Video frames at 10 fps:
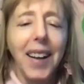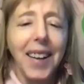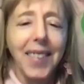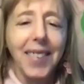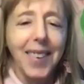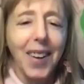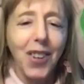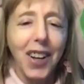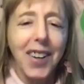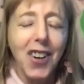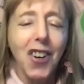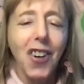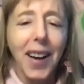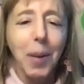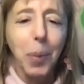in such
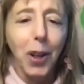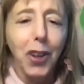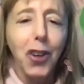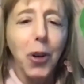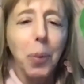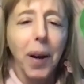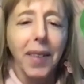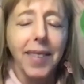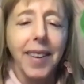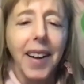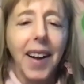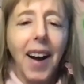incredible hubris